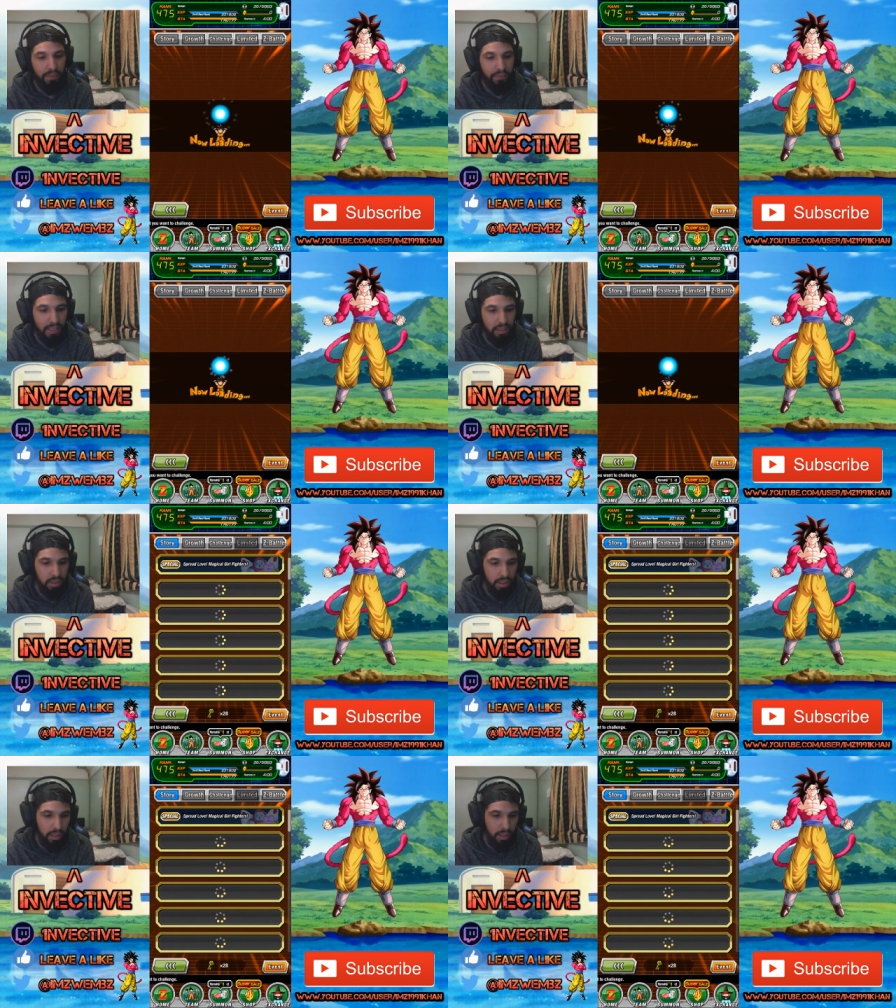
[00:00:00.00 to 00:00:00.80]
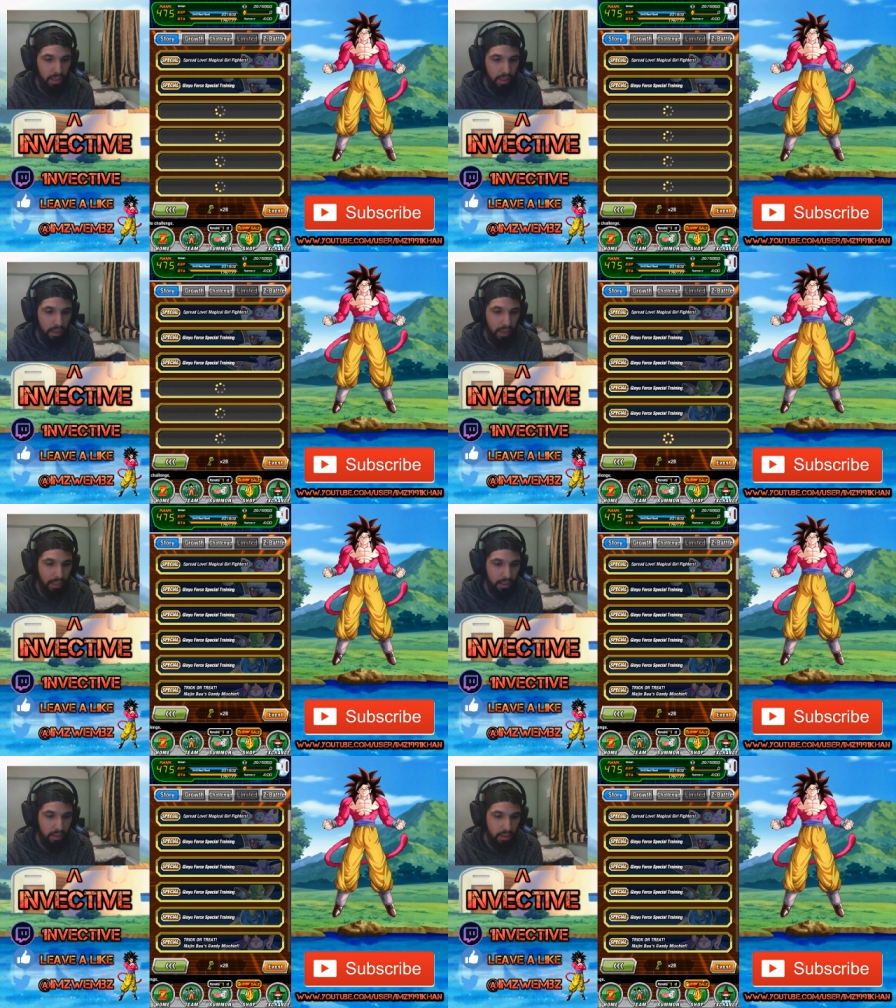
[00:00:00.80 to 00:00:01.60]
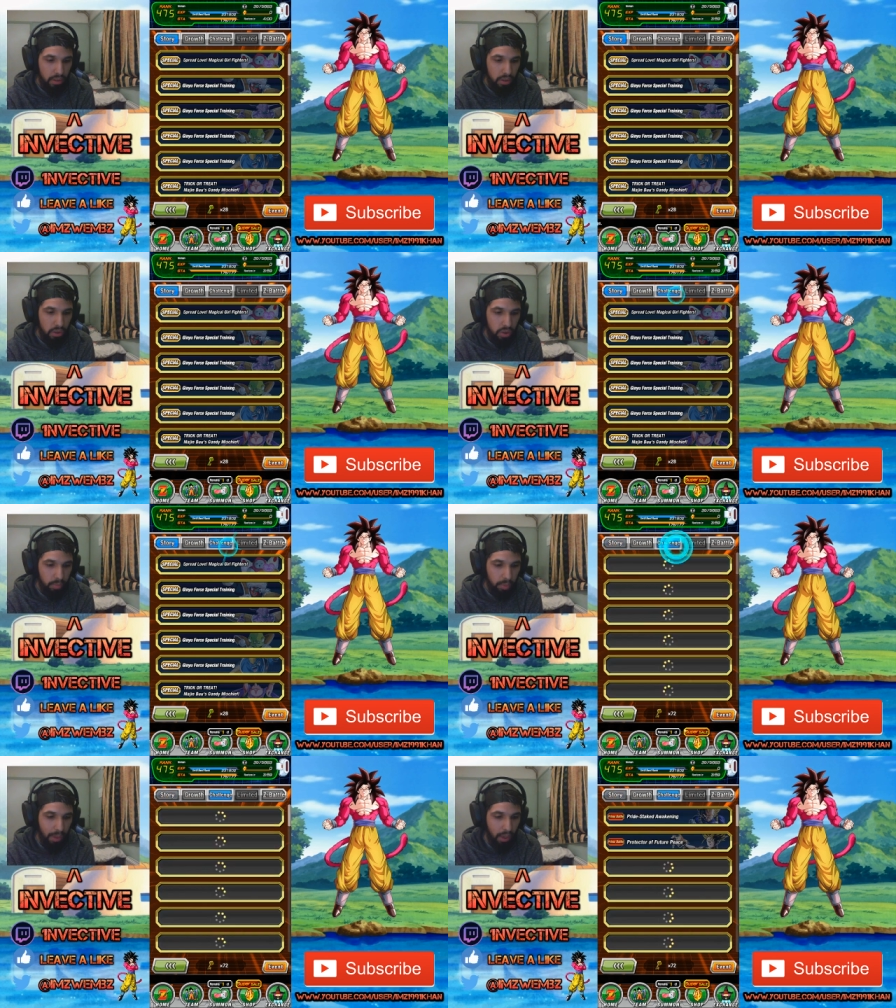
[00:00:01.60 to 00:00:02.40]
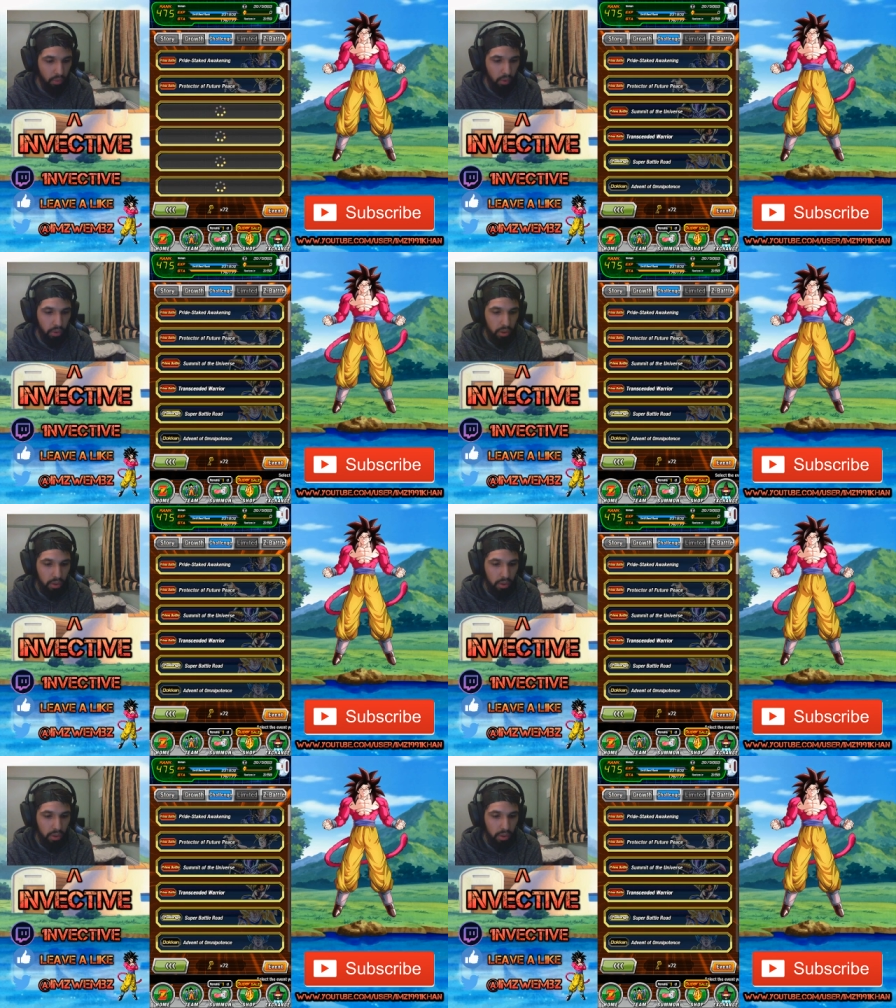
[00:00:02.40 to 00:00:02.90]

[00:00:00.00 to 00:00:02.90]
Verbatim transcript: events, like Super Battle Road?